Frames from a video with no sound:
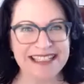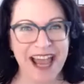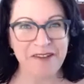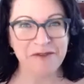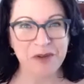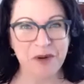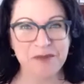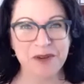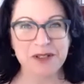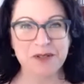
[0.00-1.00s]
to have you on
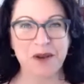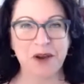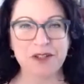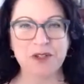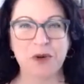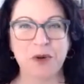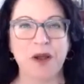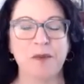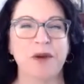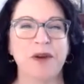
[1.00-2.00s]
because we're going to talk
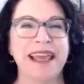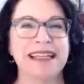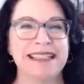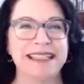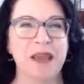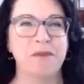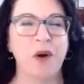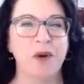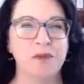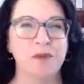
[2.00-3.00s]
and we're going to get deep
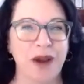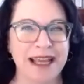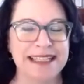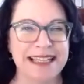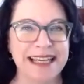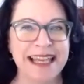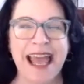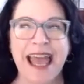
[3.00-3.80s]
on branding.